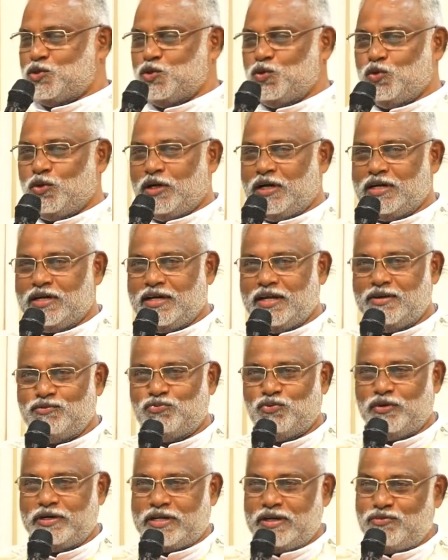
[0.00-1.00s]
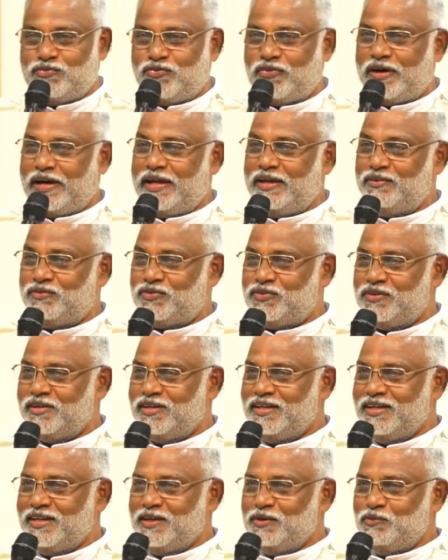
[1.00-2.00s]

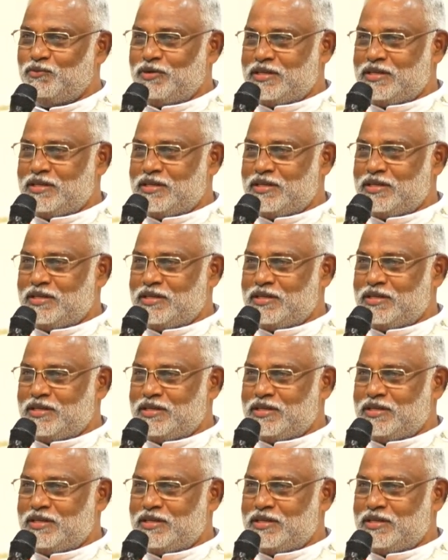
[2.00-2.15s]
245,